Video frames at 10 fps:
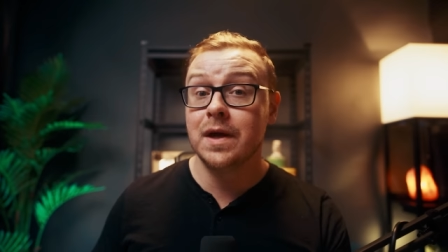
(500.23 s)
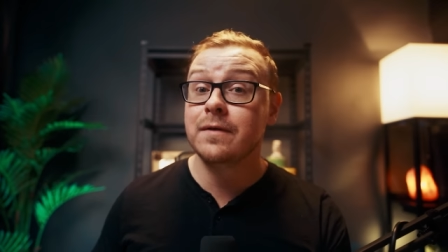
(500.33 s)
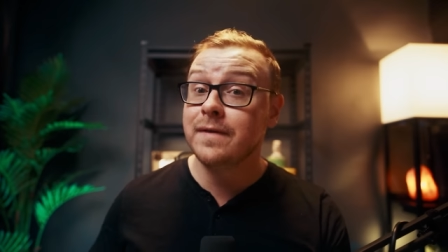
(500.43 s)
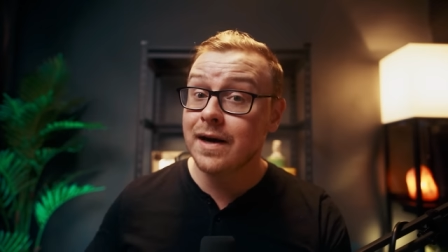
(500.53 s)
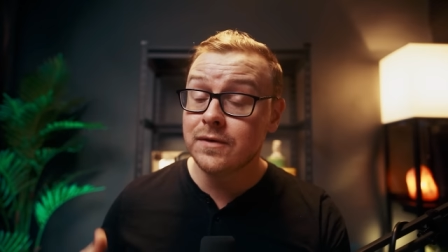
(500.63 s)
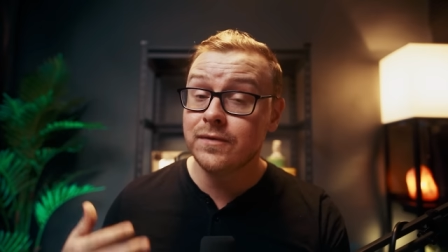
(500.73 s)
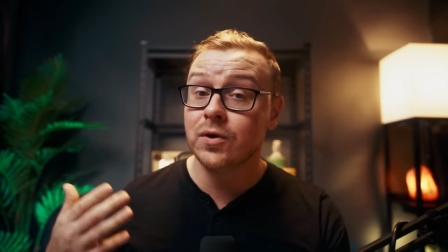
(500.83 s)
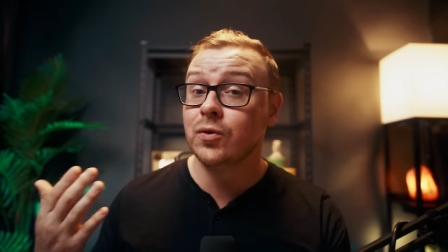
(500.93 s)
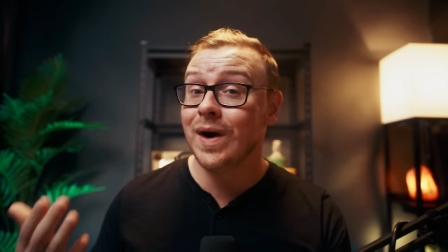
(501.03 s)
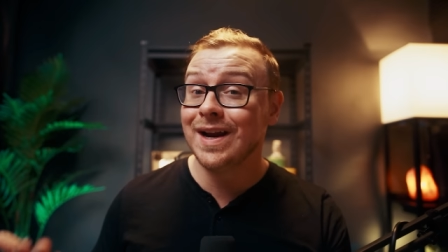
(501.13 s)
In fact, if you're
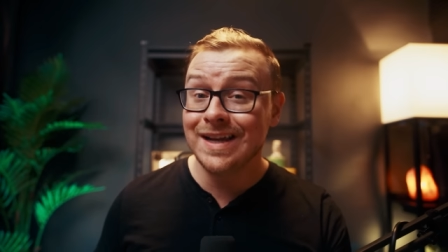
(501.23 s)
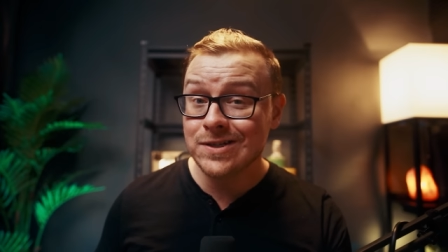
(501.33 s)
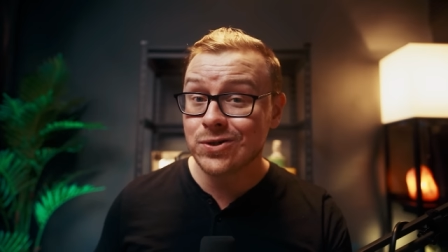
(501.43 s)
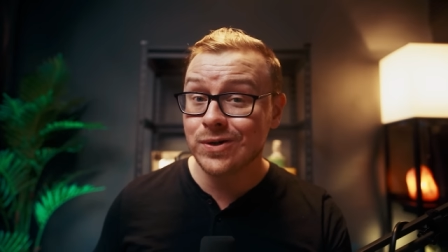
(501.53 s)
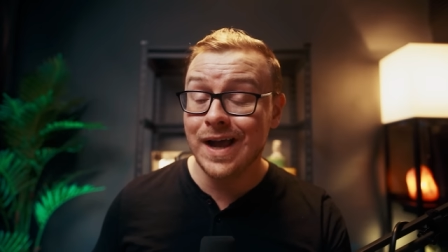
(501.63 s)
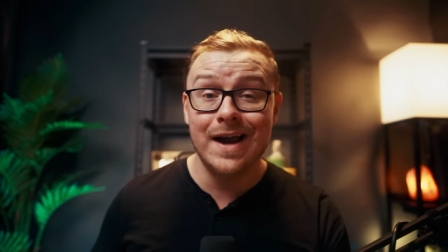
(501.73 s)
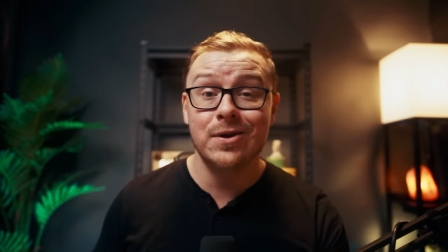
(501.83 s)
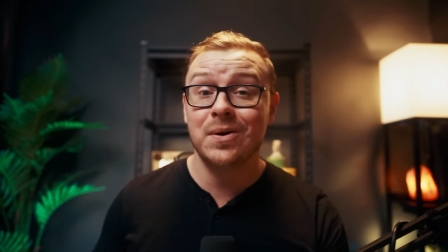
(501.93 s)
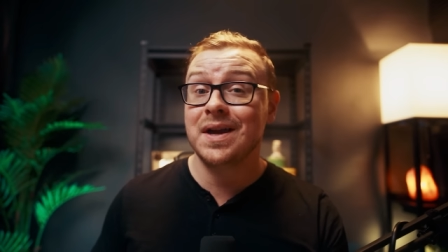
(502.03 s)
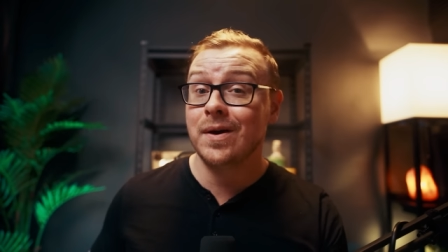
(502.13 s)
in the right industry, I
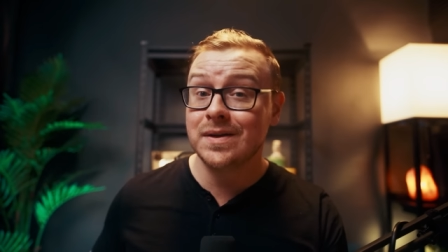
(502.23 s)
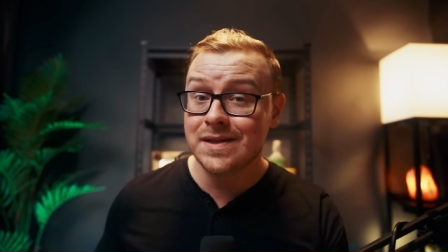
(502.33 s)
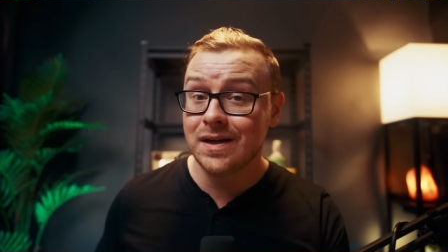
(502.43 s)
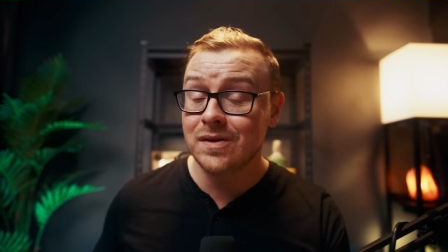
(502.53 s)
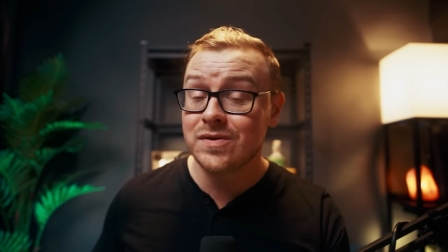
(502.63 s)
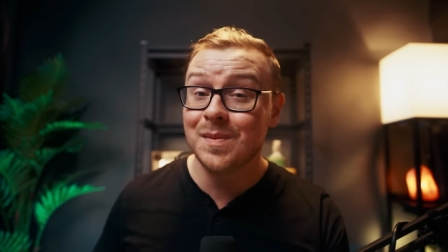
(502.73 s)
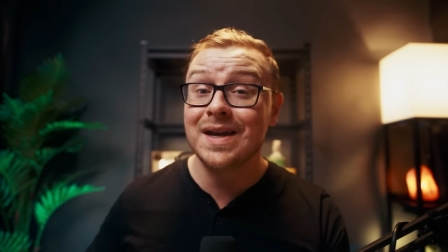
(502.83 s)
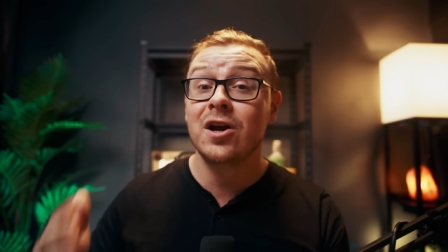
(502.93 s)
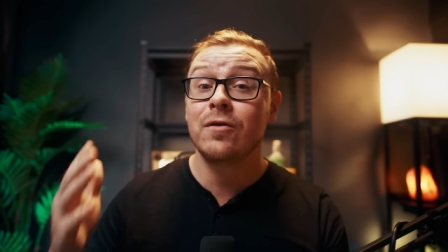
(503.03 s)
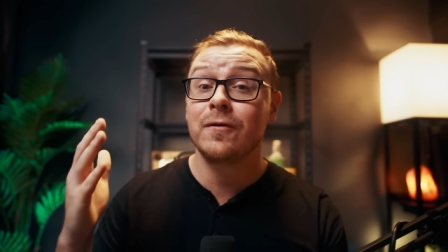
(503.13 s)
know account executives
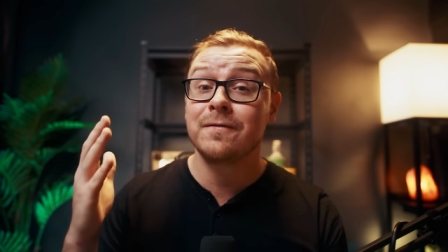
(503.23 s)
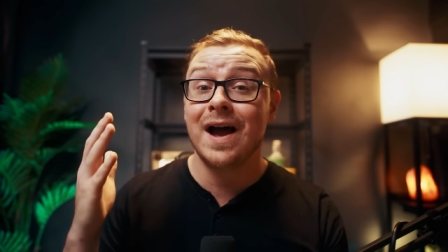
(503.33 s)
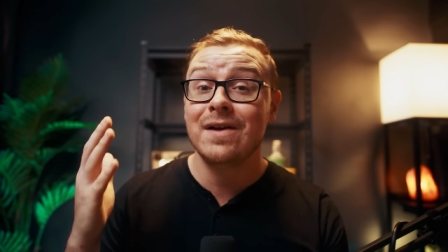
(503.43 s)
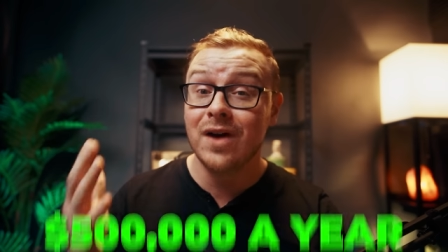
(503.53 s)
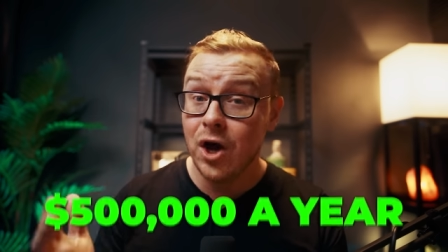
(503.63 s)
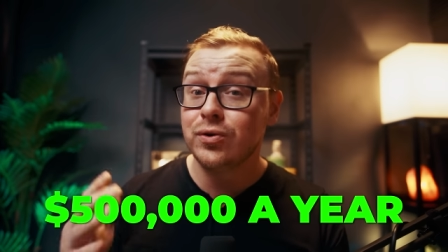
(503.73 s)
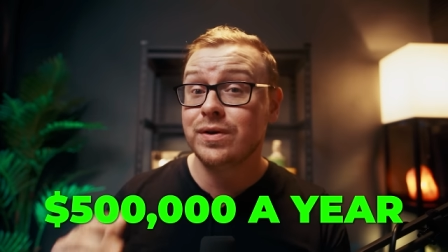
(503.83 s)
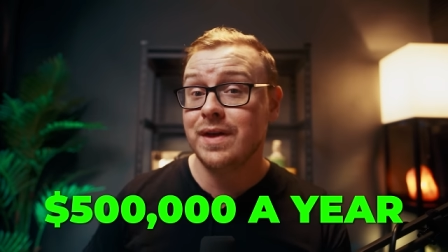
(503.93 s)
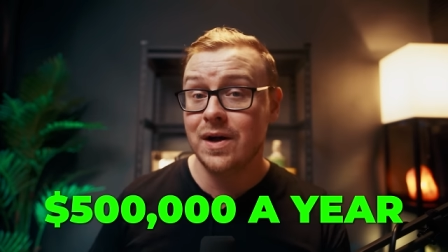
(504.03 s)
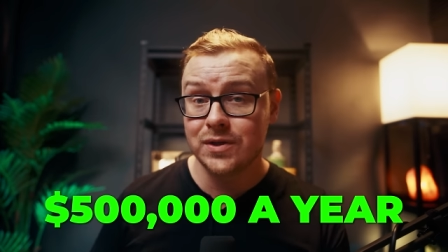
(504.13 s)
making over
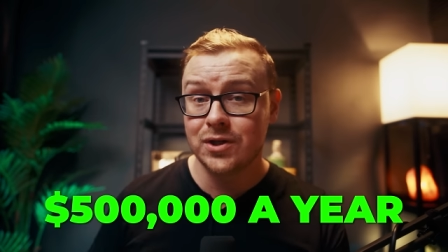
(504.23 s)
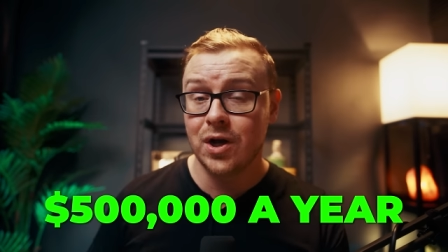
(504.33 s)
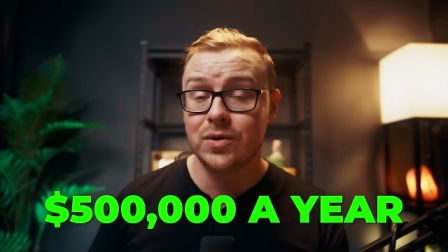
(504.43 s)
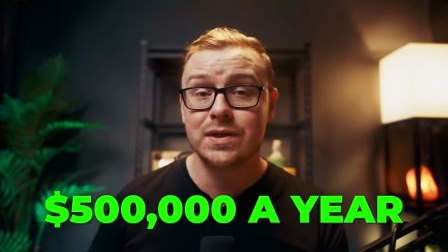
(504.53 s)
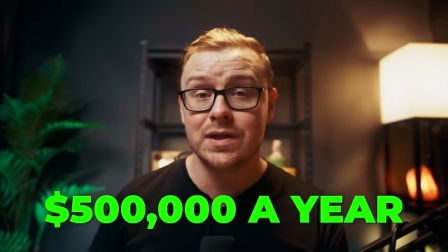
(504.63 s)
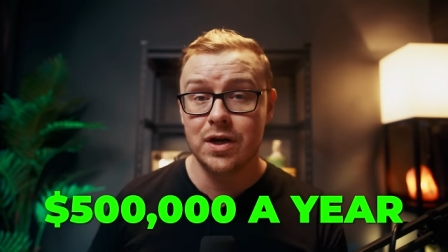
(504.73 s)
$500,000 a